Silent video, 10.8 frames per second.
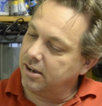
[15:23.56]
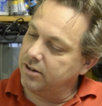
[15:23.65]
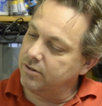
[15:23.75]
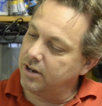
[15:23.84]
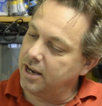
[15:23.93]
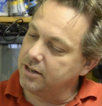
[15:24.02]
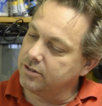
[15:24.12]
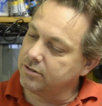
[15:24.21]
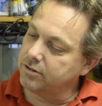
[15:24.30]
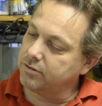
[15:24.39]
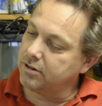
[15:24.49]
Your hand is
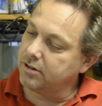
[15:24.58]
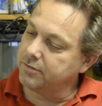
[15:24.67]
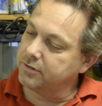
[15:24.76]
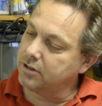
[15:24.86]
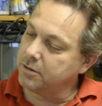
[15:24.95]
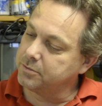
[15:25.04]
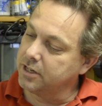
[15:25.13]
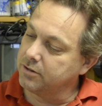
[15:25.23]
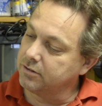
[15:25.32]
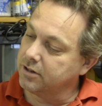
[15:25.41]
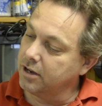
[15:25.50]
on the throttle of a
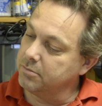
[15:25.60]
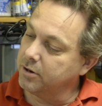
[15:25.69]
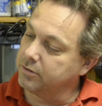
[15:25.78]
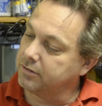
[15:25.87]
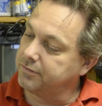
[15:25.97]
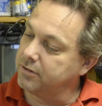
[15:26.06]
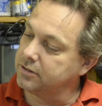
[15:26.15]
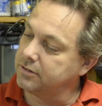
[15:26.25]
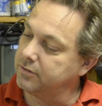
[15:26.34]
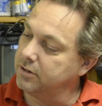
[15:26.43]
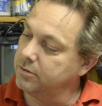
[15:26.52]
top-secret gunboat, the first
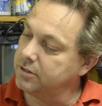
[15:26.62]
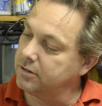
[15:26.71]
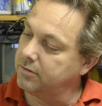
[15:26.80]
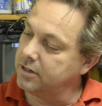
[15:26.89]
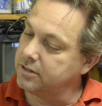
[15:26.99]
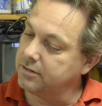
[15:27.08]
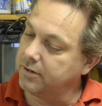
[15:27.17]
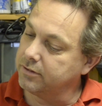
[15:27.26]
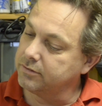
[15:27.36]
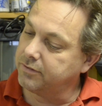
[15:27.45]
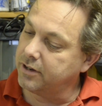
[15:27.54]
of a new generation of
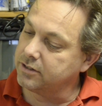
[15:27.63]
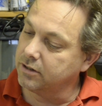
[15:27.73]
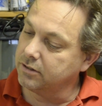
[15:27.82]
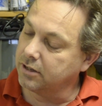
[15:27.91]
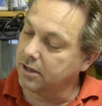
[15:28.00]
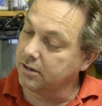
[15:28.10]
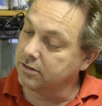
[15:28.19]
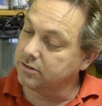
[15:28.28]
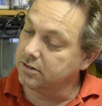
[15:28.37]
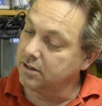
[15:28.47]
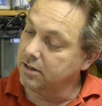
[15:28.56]
ultra-fast
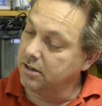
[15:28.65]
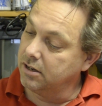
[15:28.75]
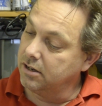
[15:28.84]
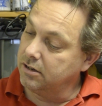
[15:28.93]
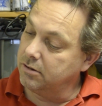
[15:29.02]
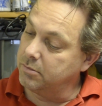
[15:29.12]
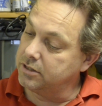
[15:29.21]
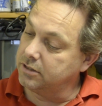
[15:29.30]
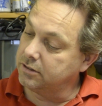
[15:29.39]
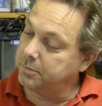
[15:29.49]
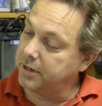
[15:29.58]
hunter-killers. Your
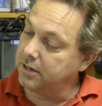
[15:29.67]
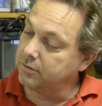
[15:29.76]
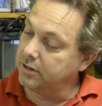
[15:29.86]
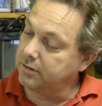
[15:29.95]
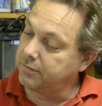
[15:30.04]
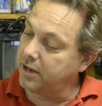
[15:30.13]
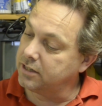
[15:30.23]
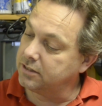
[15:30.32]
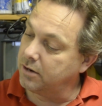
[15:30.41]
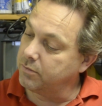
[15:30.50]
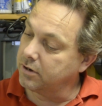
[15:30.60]
mission to penetrate the
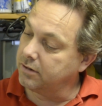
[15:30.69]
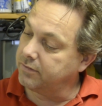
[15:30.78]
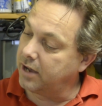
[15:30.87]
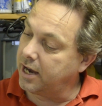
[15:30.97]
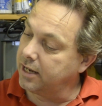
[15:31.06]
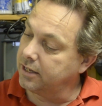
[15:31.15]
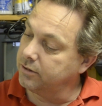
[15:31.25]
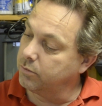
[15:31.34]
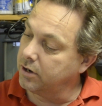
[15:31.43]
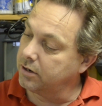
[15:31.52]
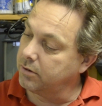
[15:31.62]
vast network of
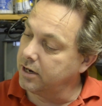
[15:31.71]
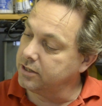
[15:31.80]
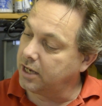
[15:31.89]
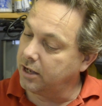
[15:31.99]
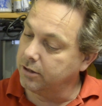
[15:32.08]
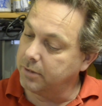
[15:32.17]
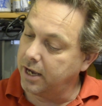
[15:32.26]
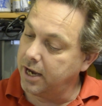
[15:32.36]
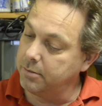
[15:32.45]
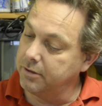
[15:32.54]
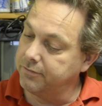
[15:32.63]
island waterways held by
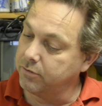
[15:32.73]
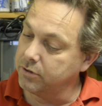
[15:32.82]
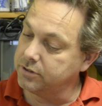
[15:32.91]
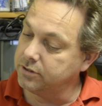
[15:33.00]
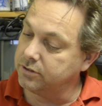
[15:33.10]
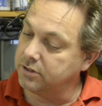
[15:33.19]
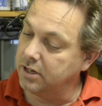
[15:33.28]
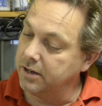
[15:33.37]
enemy forces,